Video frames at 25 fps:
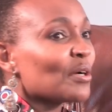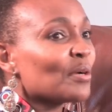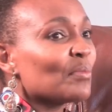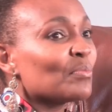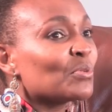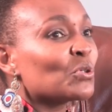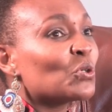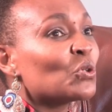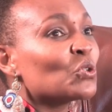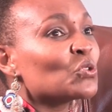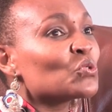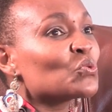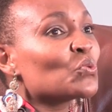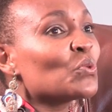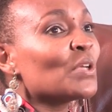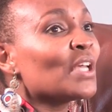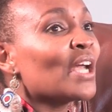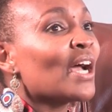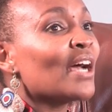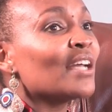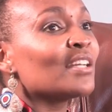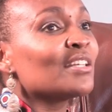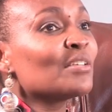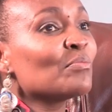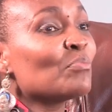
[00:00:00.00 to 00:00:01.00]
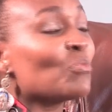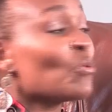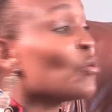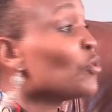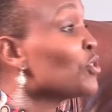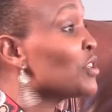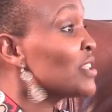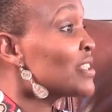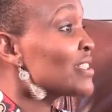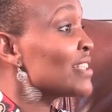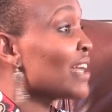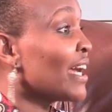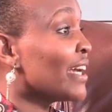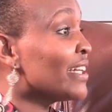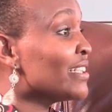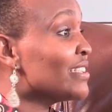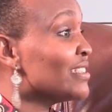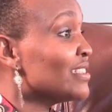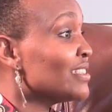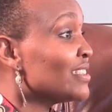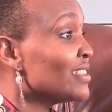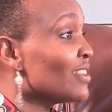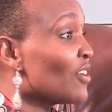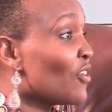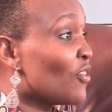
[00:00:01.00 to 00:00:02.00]
because we had both
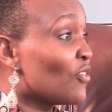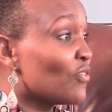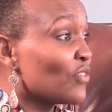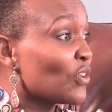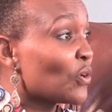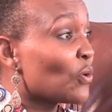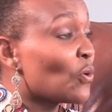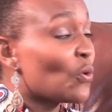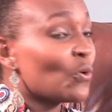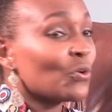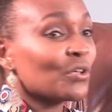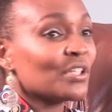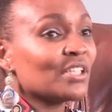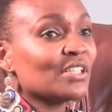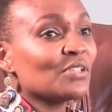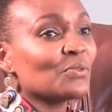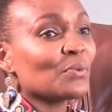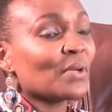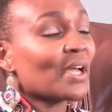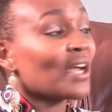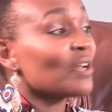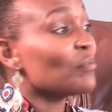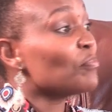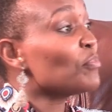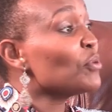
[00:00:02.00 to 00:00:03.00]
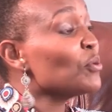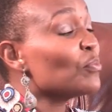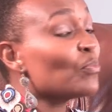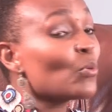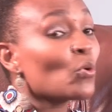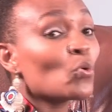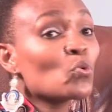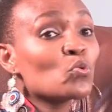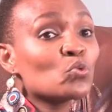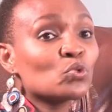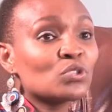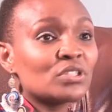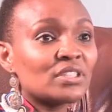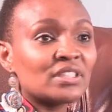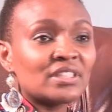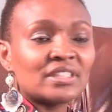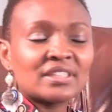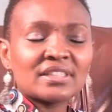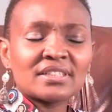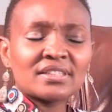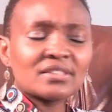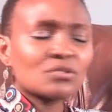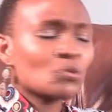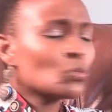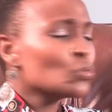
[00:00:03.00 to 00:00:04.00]
sides of the coin. We had people
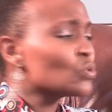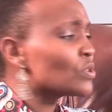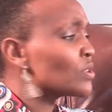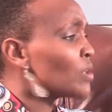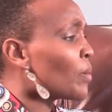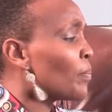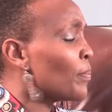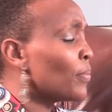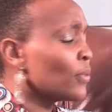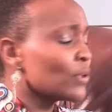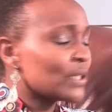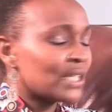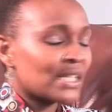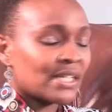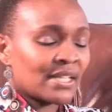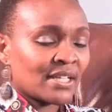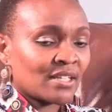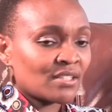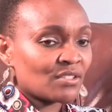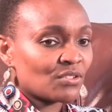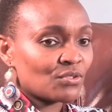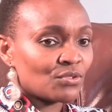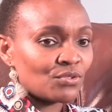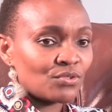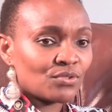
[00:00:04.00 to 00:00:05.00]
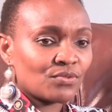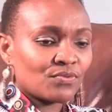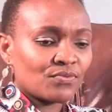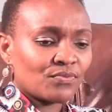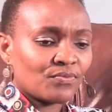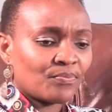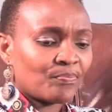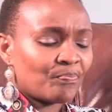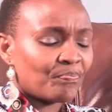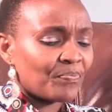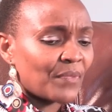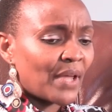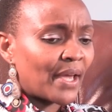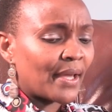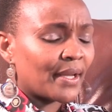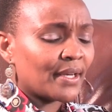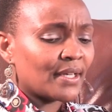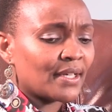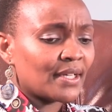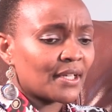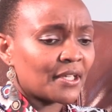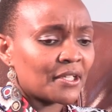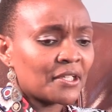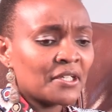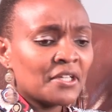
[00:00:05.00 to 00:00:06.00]
who supported us,
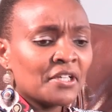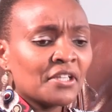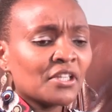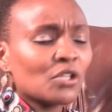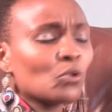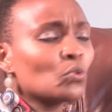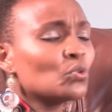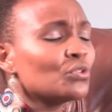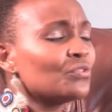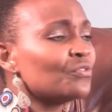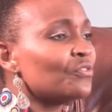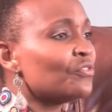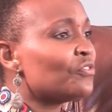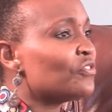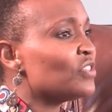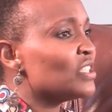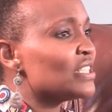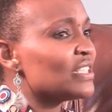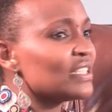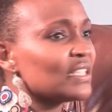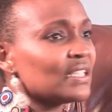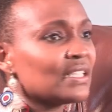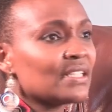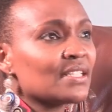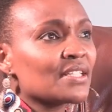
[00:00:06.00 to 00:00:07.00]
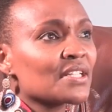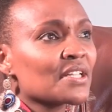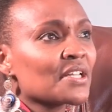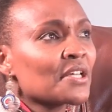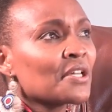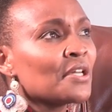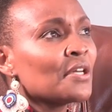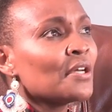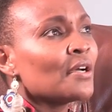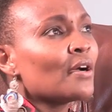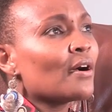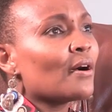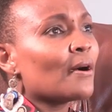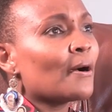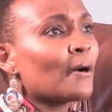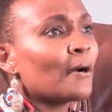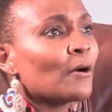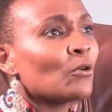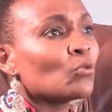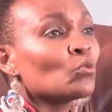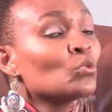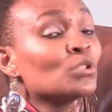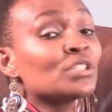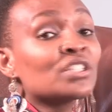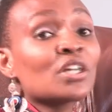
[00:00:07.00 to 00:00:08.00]
and they would visit,
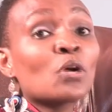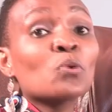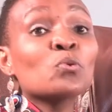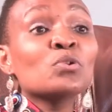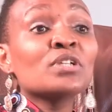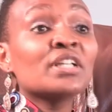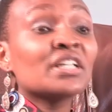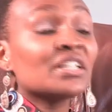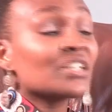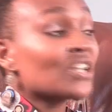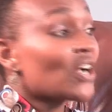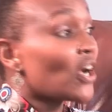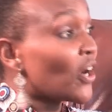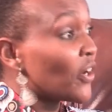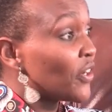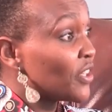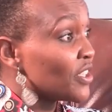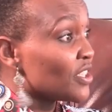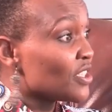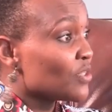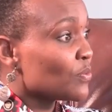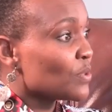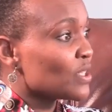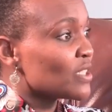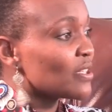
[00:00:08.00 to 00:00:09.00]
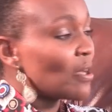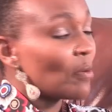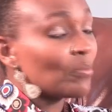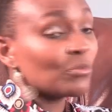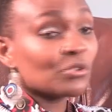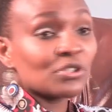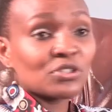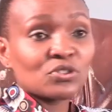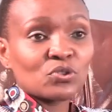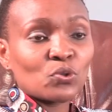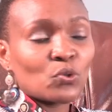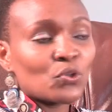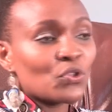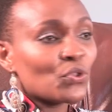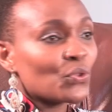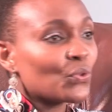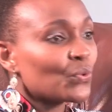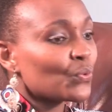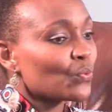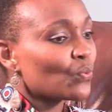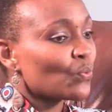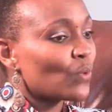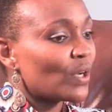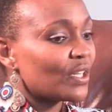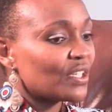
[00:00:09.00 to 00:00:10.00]
which I would encourage when somebody's going
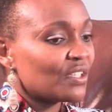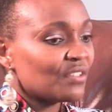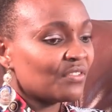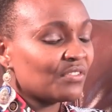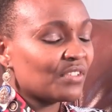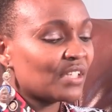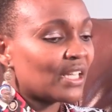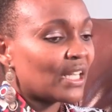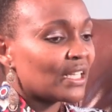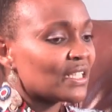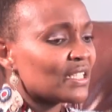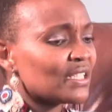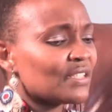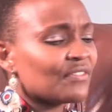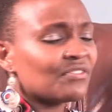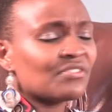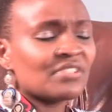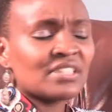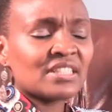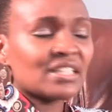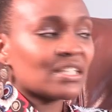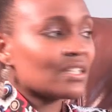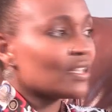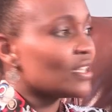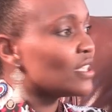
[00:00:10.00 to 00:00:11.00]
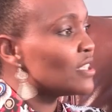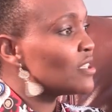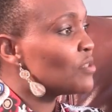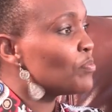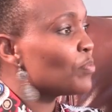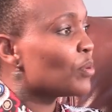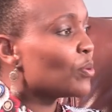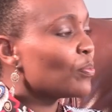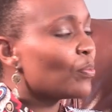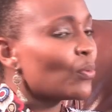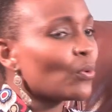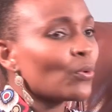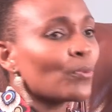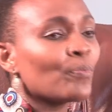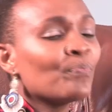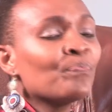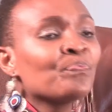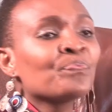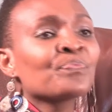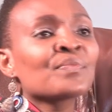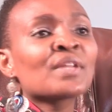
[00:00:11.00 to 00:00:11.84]
through a difficulty, visit these people,